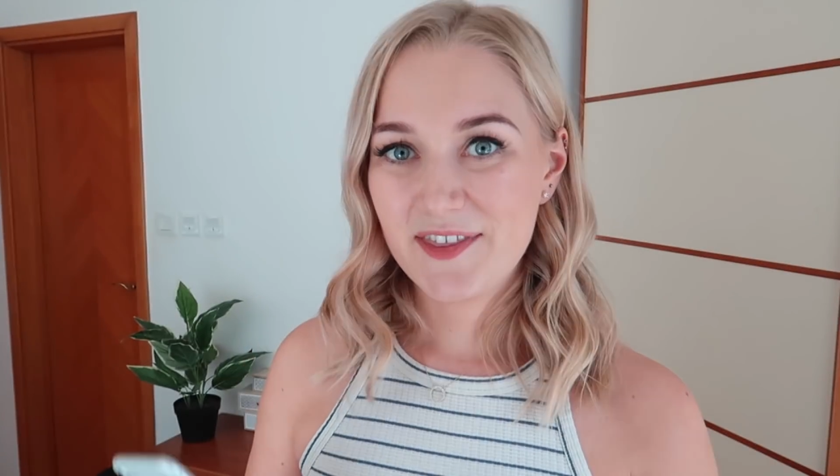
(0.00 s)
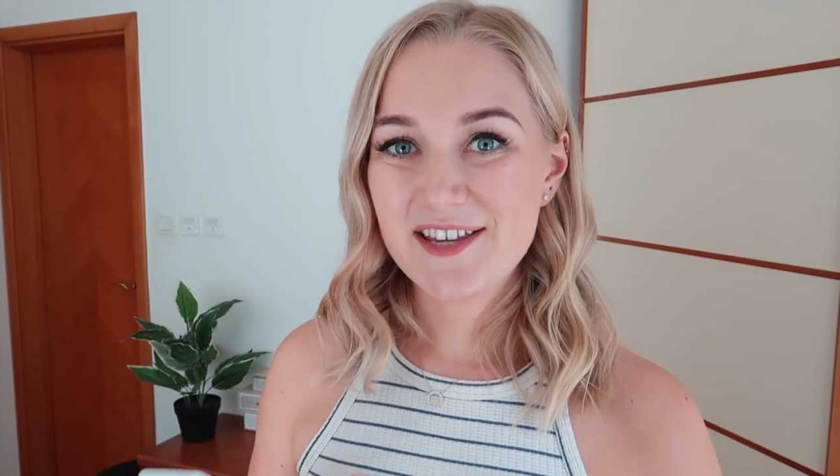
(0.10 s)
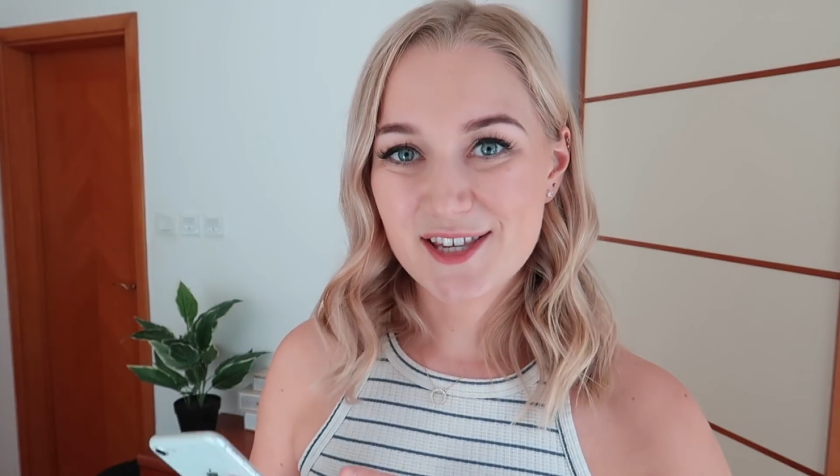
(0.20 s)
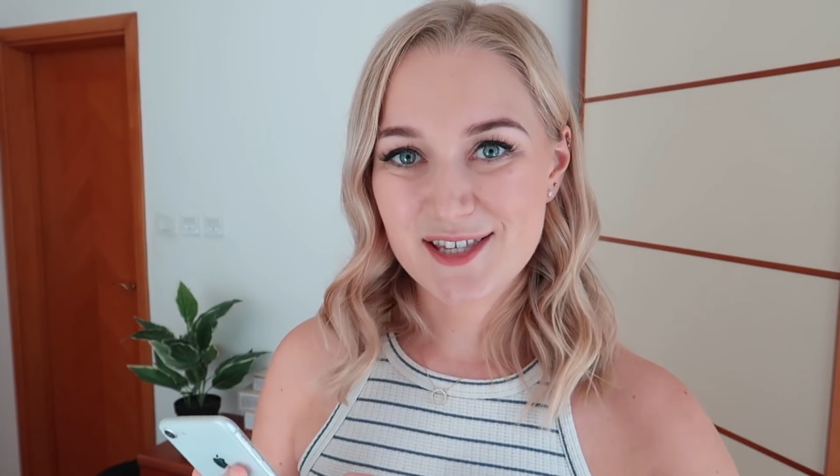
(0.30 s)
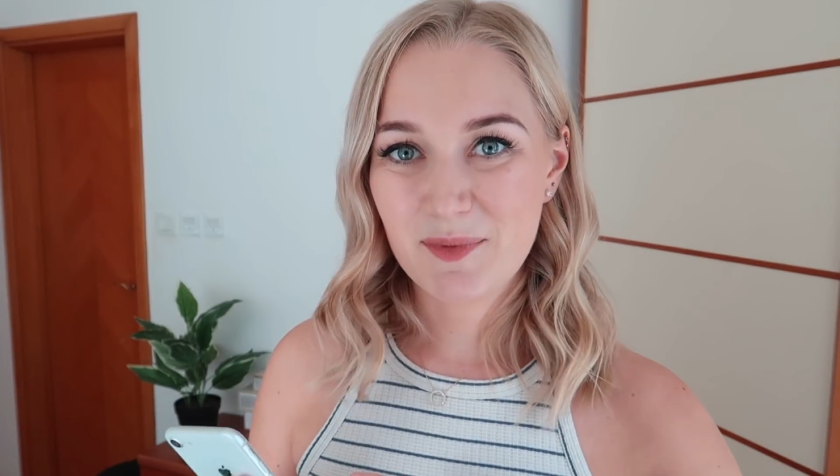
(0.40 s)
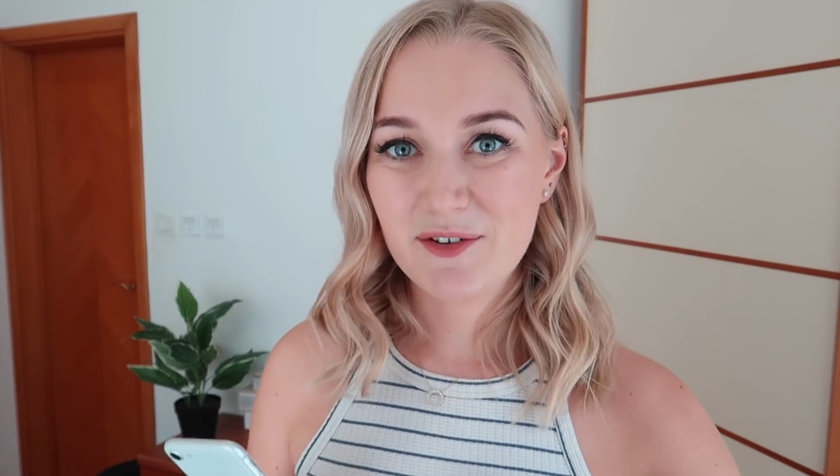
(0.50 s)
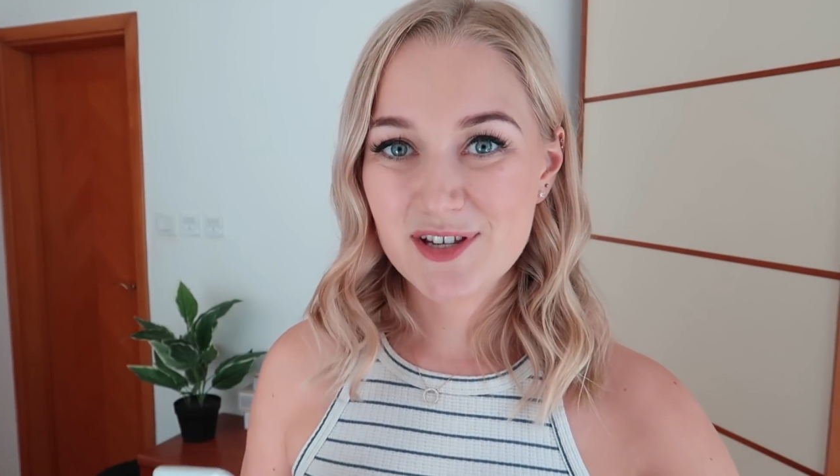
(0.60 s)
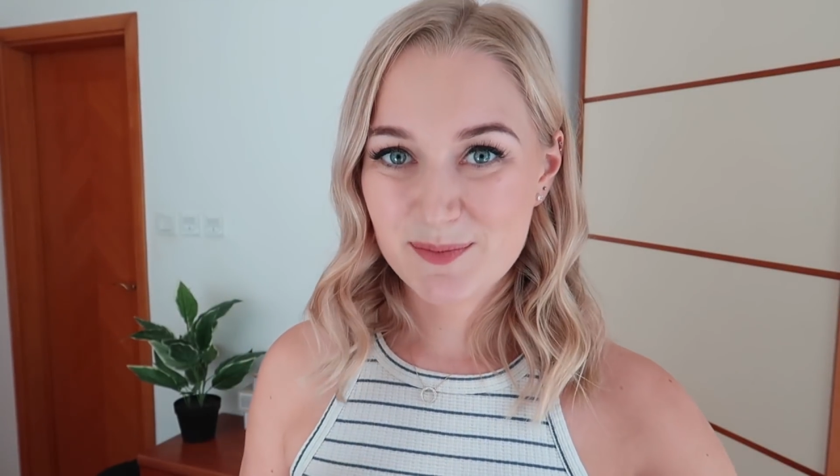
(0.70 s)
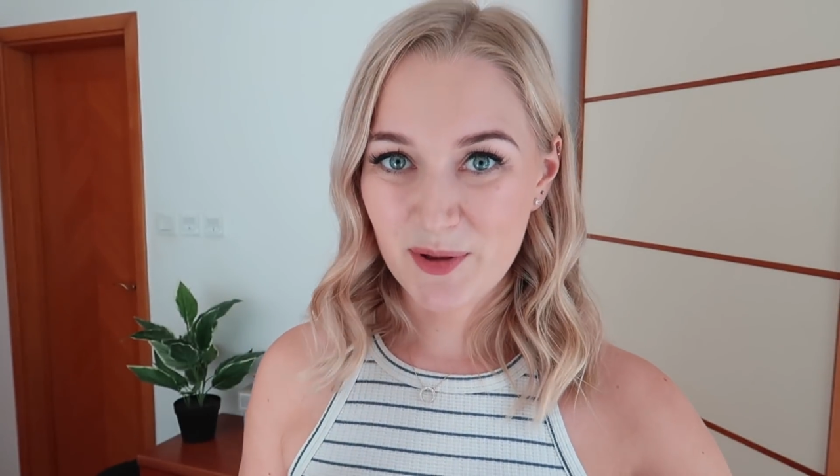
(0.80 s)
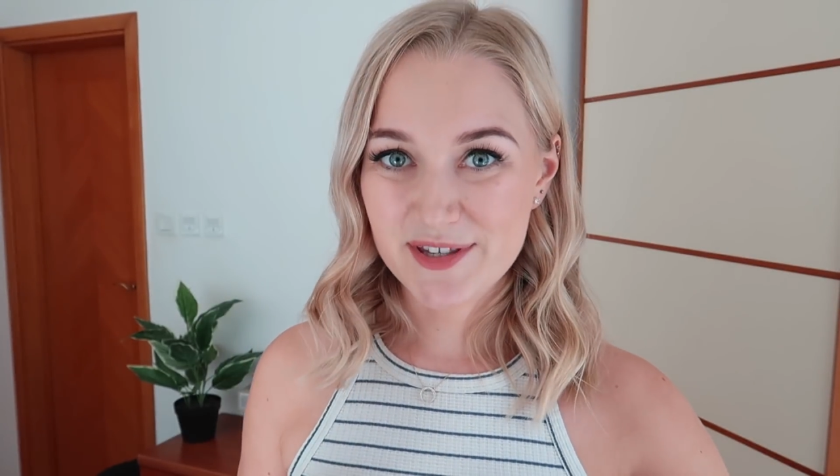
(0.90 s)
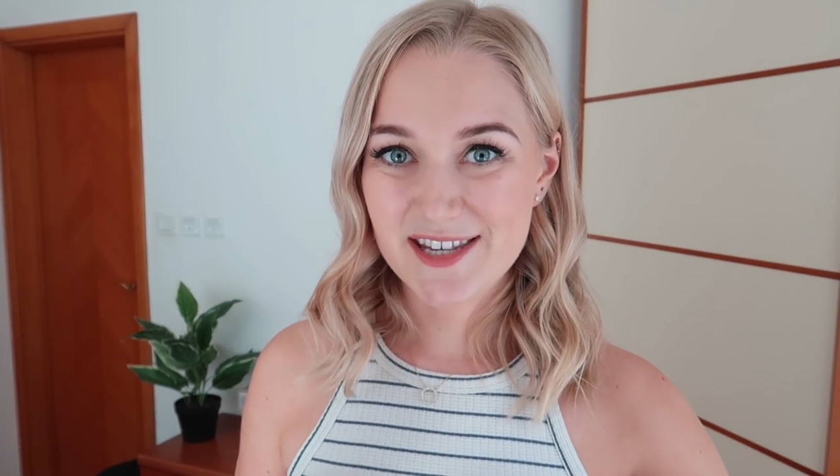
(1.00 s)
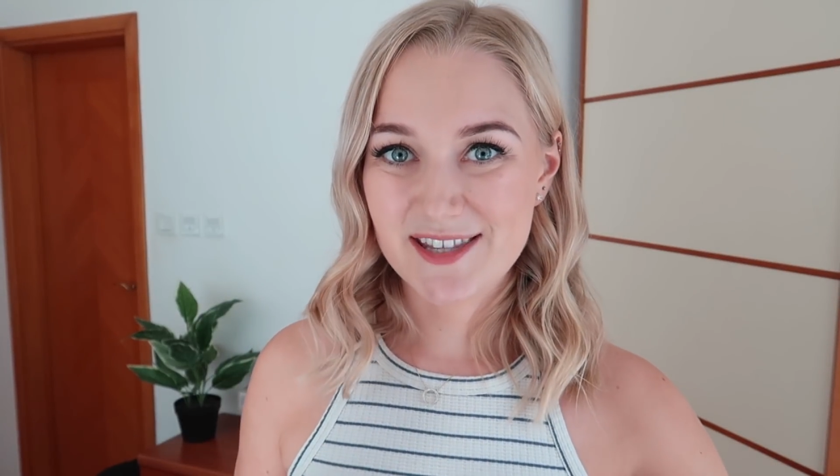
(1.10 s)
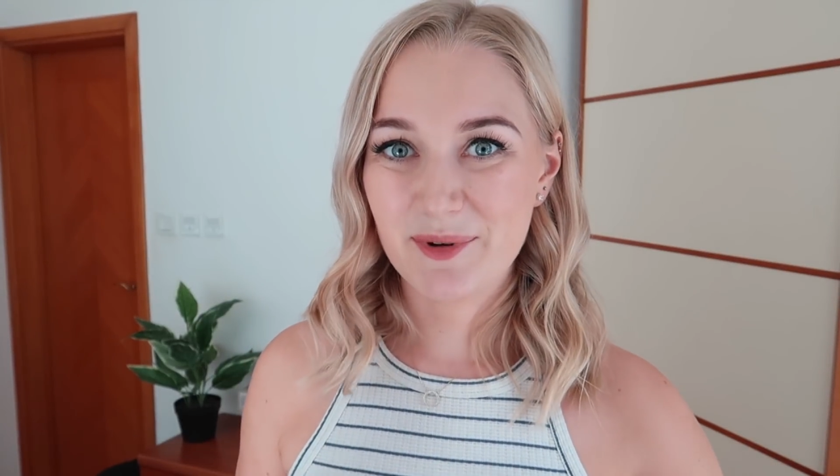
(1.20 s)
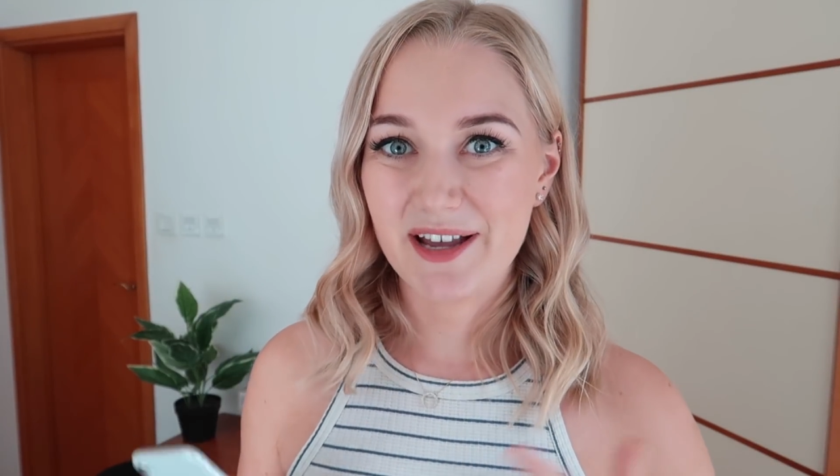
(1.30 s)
These are some of the responses that were